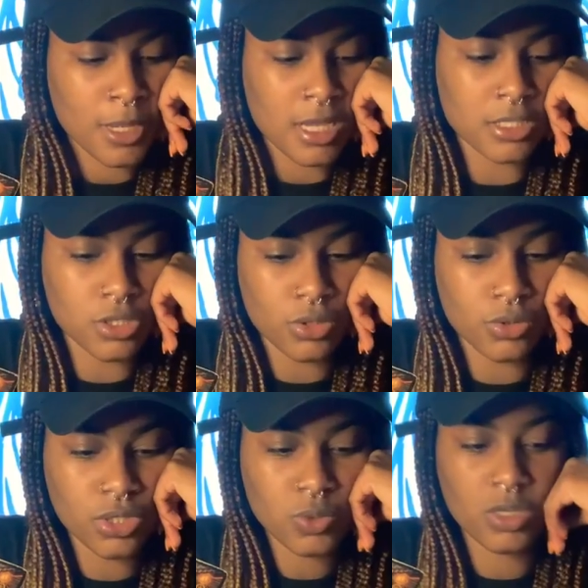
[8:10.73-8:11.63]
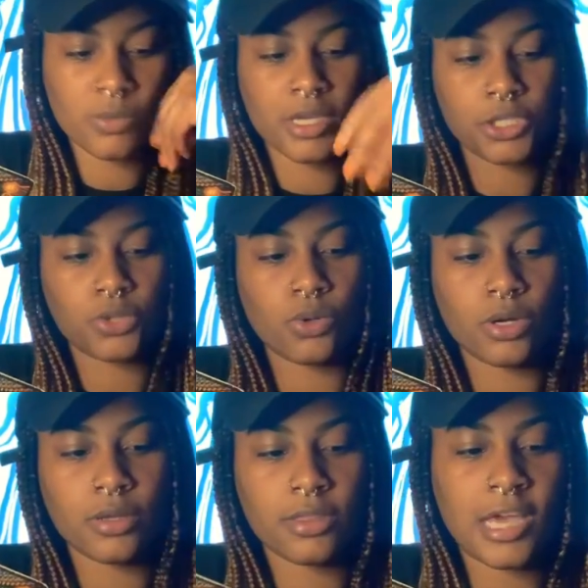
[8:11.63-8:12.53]
And so you just want to make
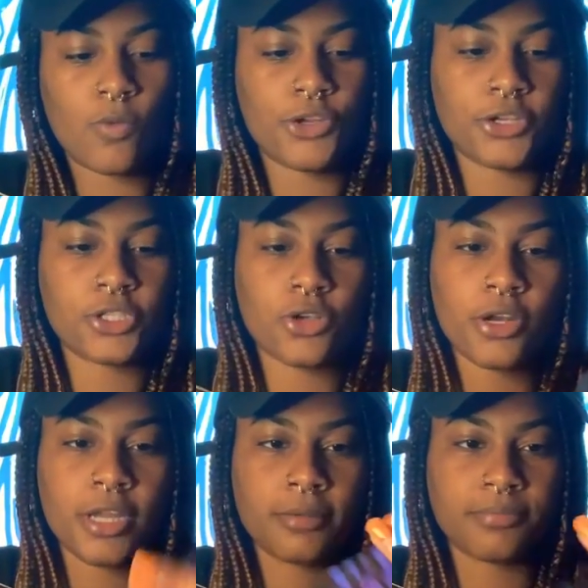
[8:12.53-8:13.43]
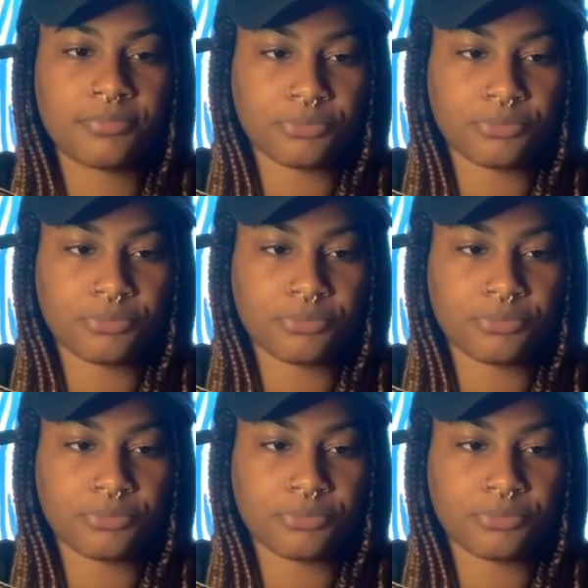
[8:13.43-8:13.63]
sure that when you're starting,